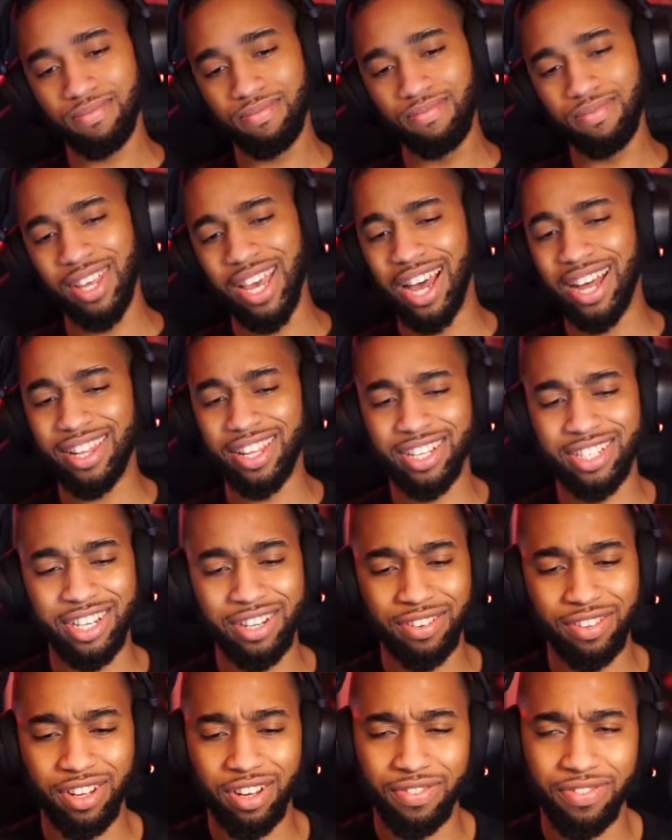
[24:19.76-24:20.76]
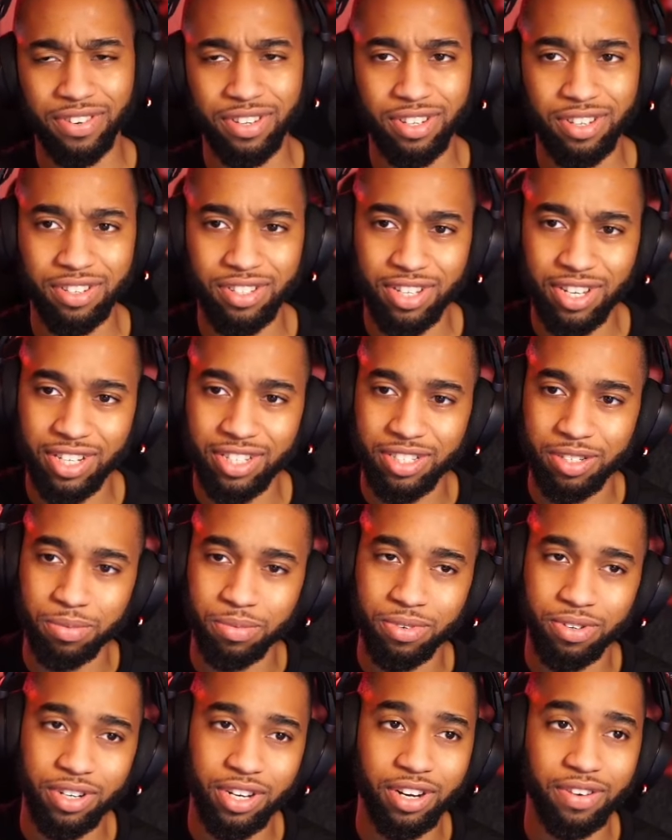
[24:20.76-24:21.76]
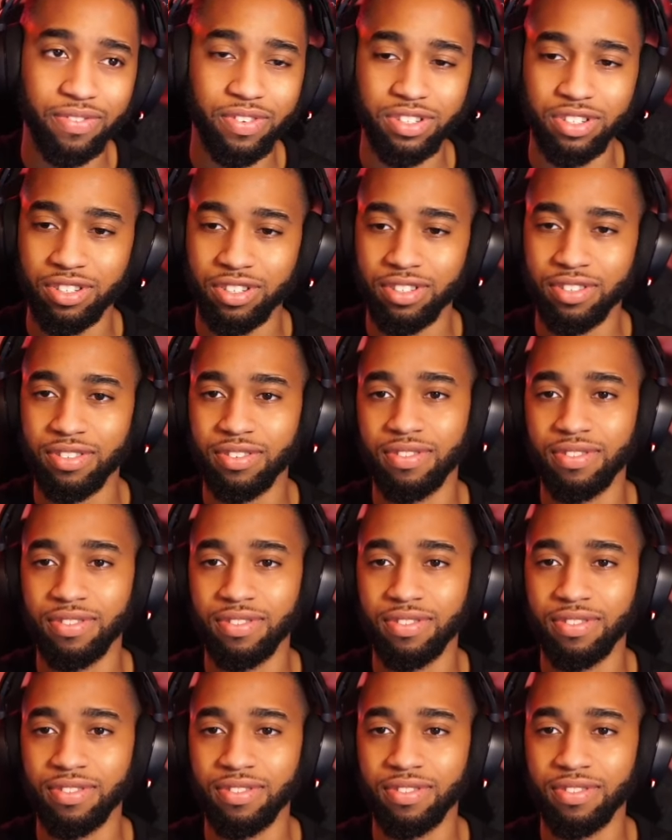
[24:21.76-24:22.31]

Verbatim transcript: yeah, I like Kingdom Law Frontiers actually more, yeah, for sure.